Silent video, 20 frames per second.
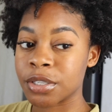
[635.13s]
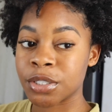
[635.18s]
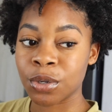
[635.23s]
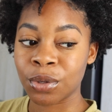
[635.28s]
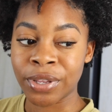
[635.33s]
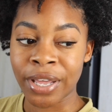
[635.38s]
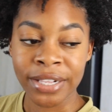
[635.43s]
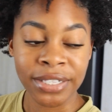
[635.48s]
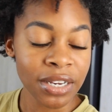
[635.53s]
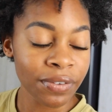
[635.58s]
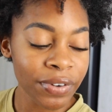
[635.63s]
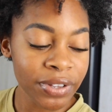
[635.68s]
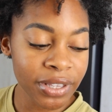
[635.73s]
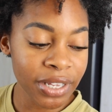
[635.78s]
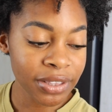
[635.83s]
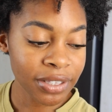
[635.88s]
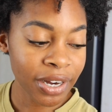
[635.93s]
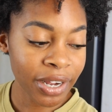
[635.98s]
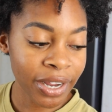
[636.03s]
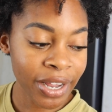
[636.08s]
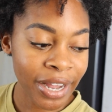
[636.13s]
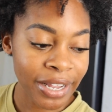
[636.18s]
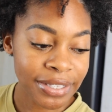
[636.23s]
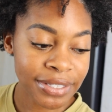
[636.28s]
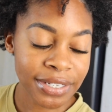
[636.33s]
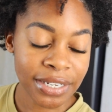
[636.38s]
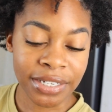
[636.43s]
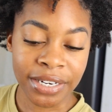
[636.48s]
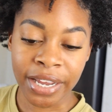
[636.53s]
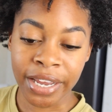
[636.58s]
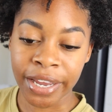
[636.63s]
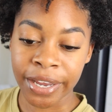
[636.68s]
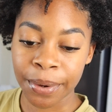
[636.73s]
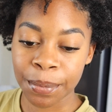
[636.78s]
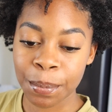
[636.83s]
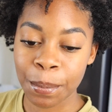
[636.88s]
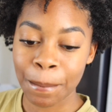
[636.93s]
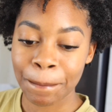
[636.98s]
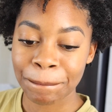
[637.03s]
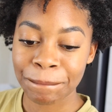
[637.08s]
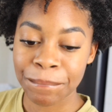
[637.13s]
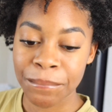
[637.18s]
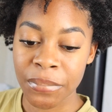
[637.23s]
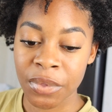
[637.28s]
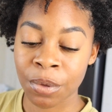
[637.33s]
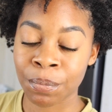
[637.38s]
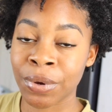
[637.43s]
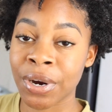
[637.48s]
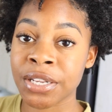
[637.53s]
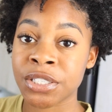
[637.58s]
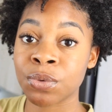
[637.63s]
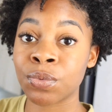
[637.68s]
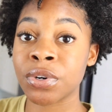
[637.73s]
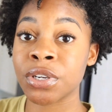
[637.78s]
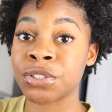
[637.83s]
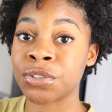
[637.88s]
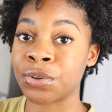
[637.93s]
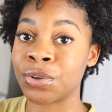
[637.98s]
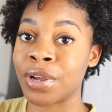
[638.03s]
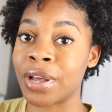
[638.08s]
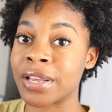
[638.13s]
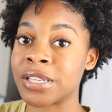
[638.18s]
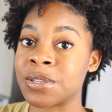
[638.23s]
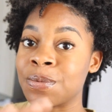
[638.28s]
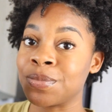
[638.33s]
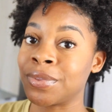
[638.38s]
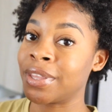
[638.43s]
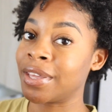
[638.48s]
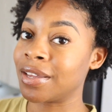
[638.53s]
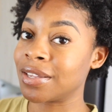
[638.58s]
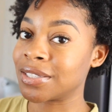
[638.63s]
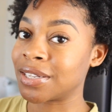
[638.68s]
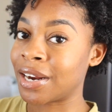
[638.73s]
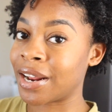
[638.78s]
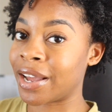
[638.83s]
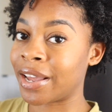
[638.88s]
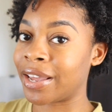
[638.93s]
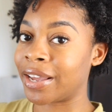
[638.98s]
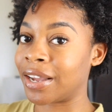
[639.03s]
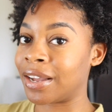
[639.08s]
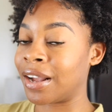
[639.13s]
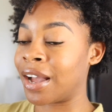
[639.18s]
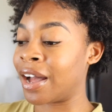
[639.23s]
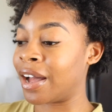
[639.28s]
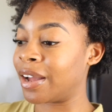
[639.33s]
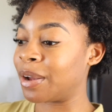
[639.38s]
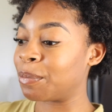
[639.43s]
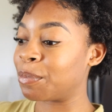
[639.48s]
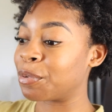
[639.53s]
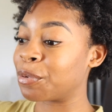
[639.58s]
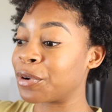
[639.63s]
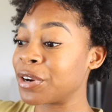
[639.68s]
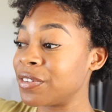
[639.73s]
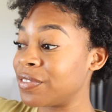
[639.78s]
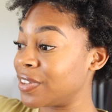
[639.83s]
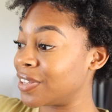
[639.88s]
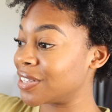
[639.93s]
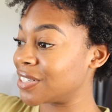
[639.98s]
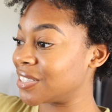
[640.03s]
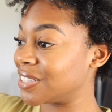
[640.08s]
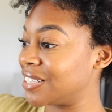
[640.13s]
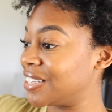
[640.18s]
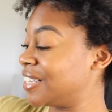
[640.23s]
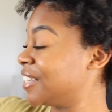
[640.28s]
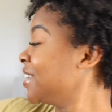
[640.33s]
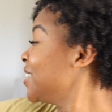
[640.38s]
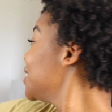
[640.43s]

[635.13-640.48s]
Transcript: So that's everything that I got today. But I still want to show you guys some things that I had got previously.